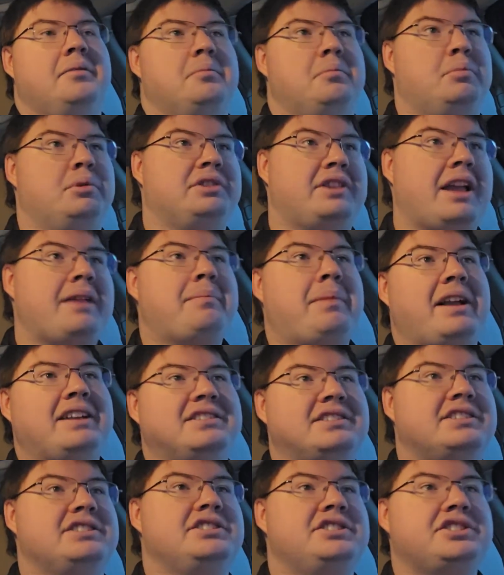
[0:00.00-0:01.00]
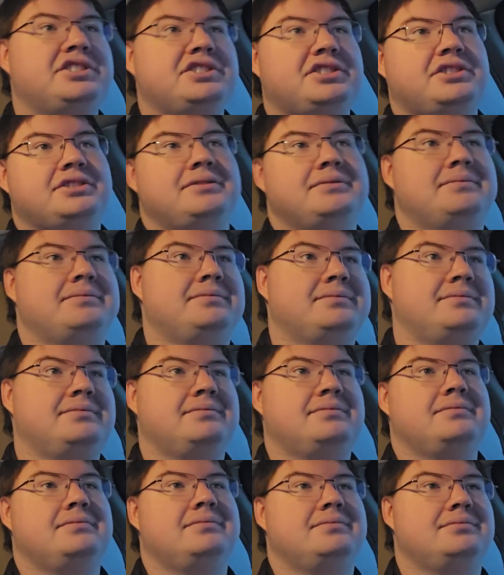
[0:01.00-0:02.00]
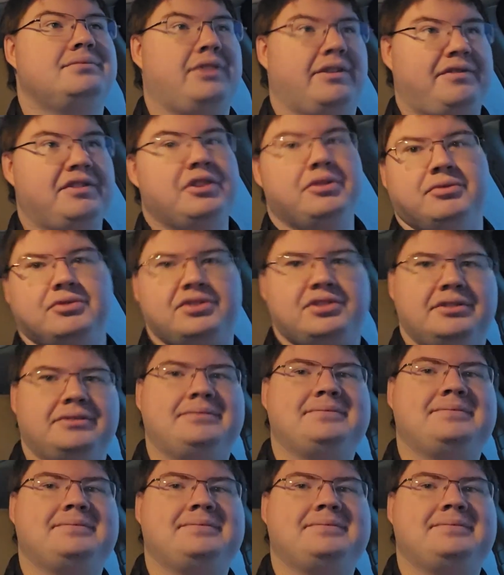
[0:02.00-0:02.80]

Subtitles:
But they basically just refused.